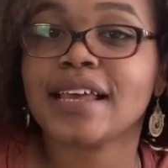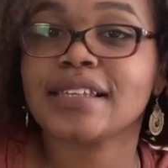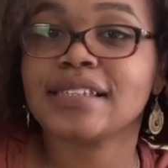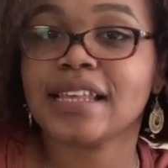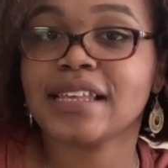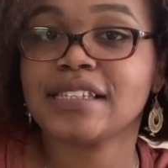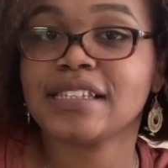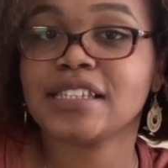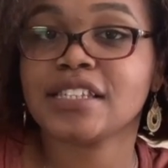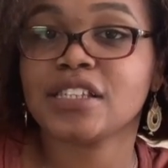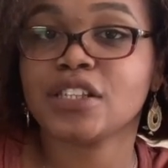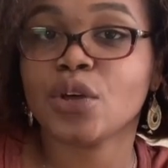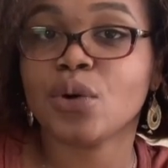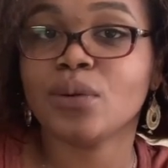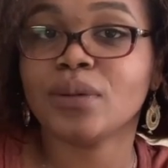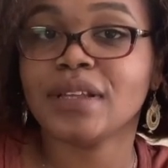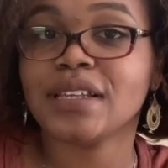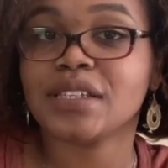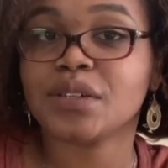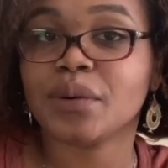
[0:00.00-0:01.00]
I say
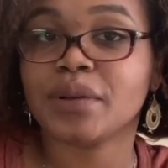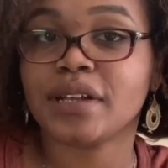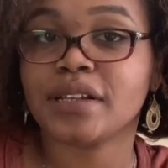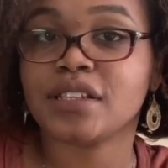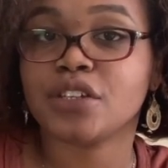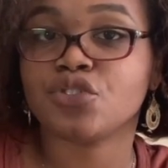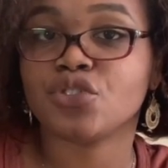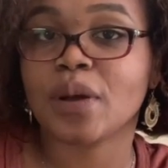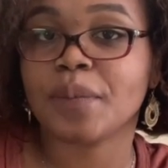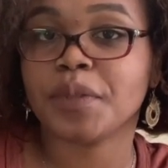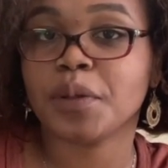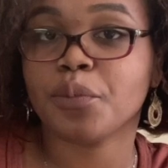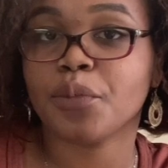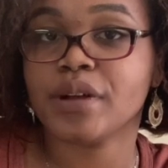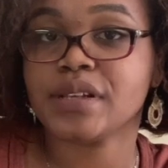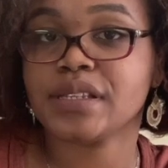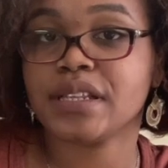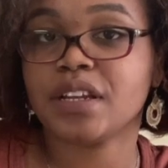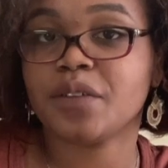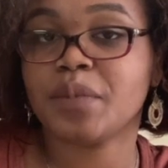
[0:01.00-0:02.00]
slowly so it doesn't drop the
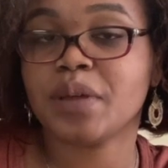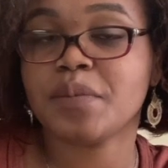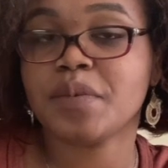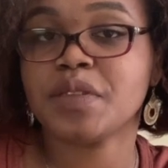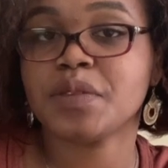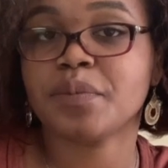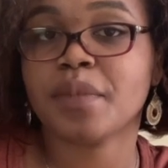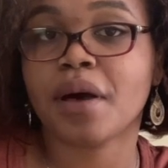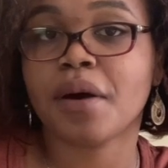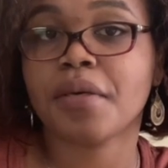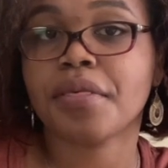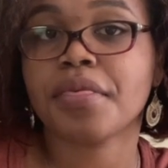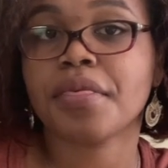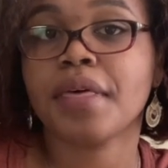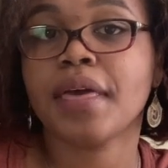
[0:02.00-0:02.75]
breast out of baby's mouth.